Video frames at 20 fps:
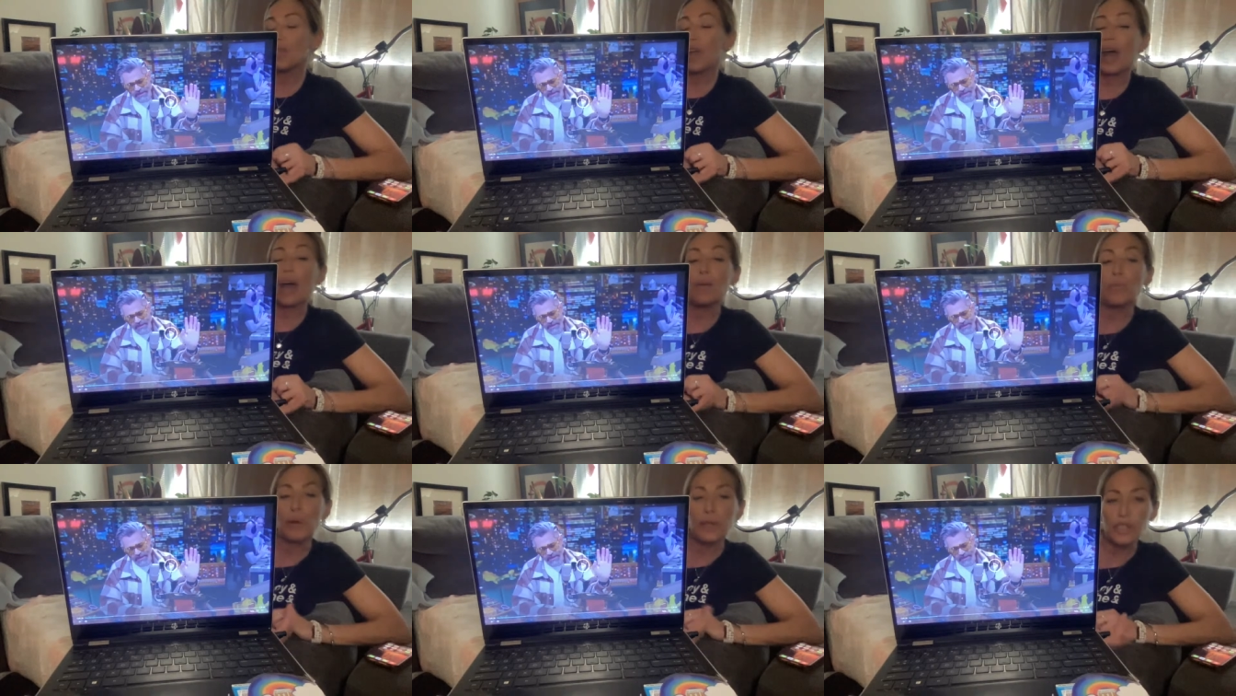
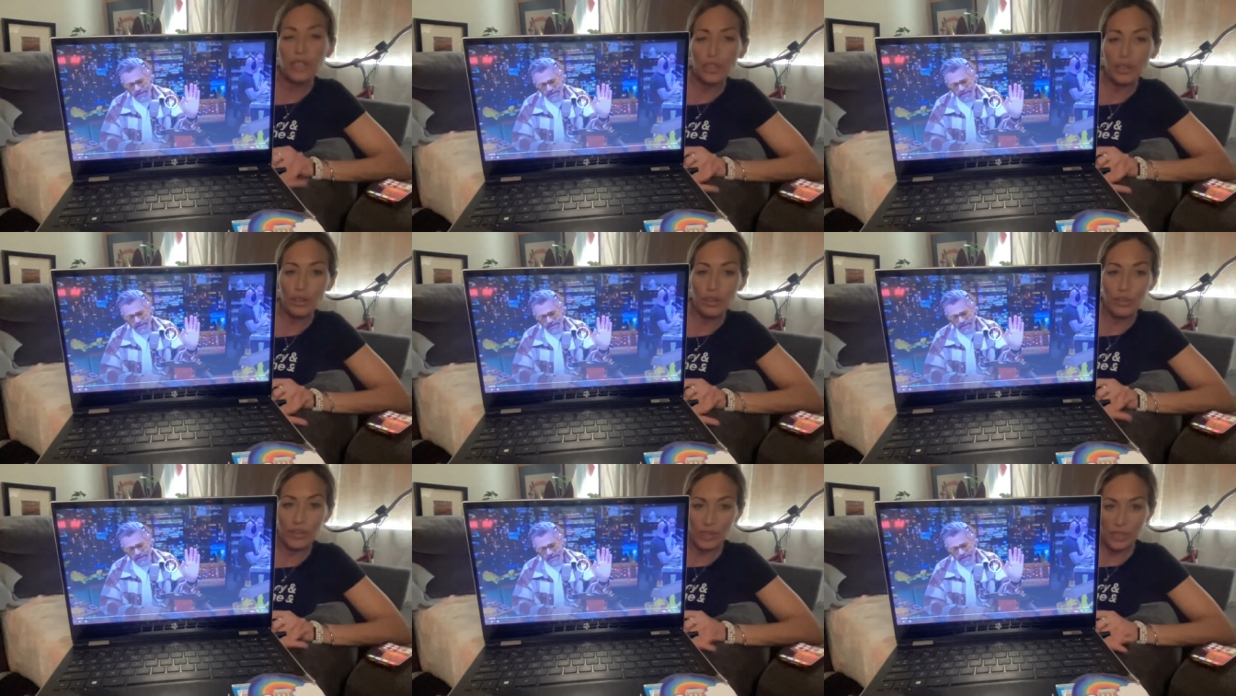I went to
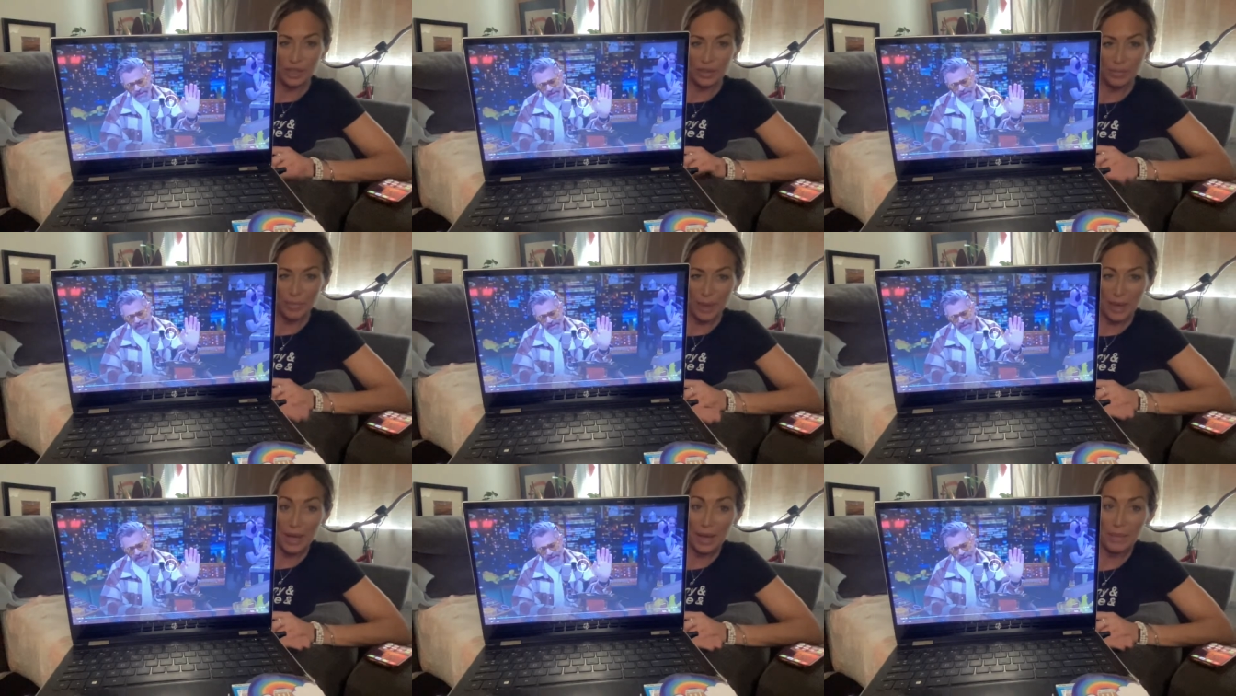University of
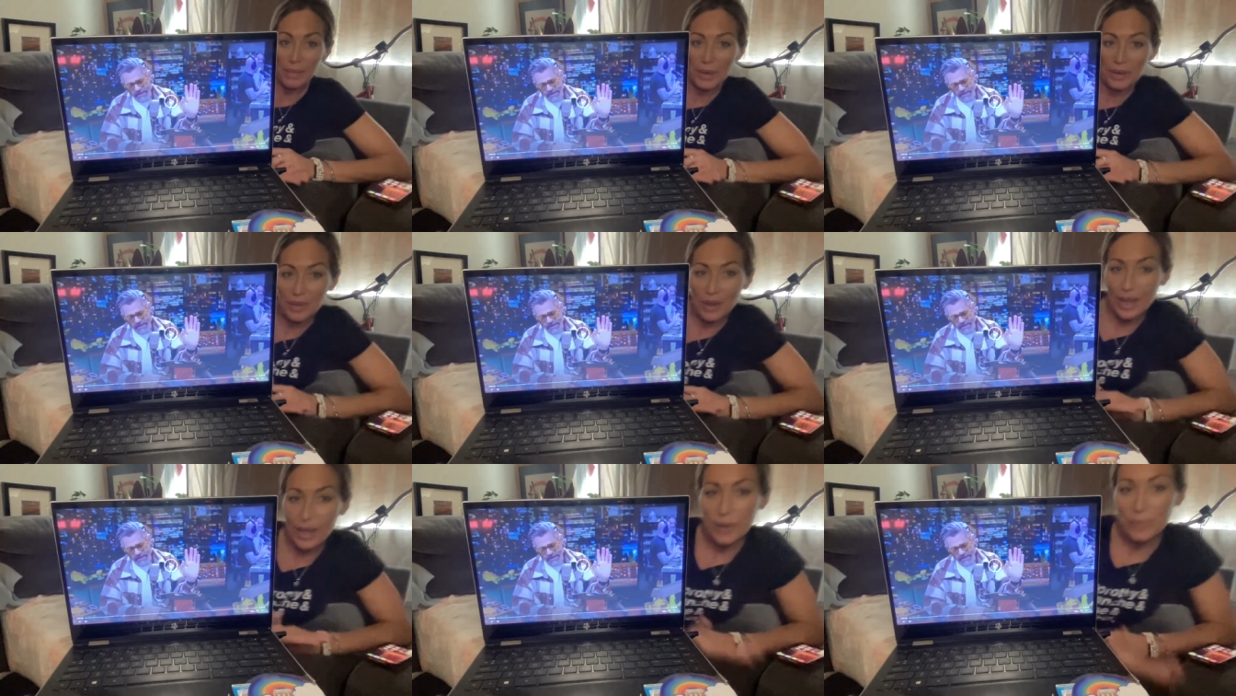Miami,
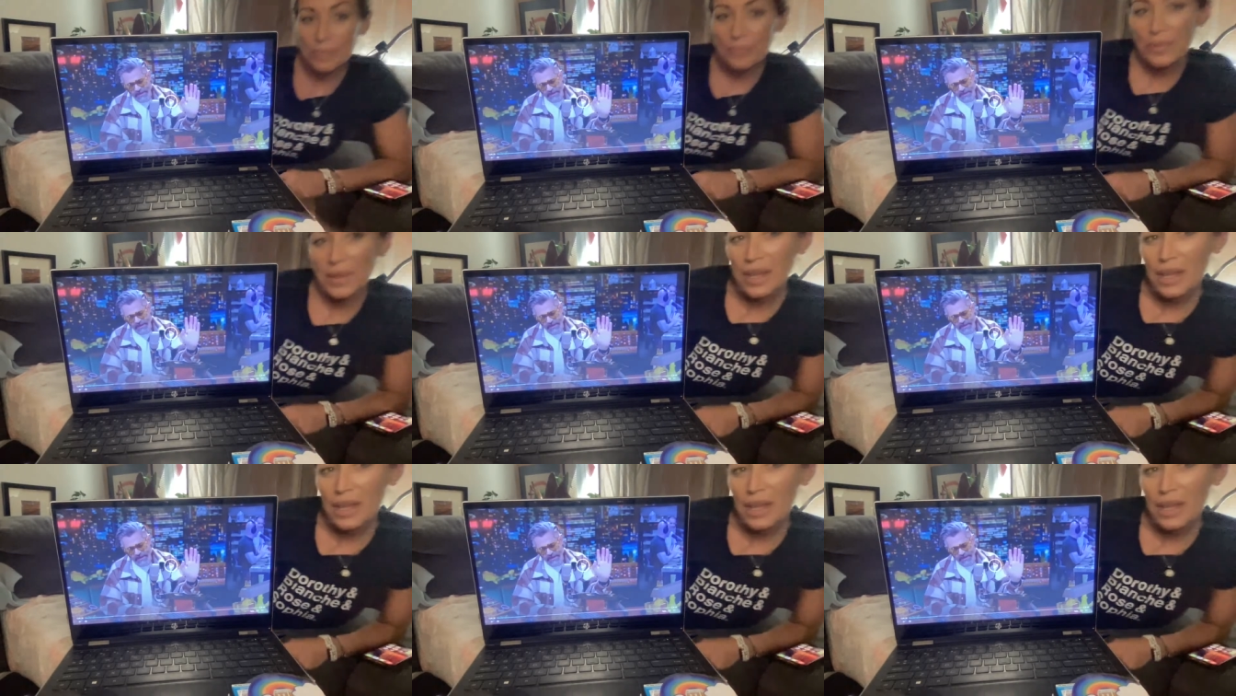right?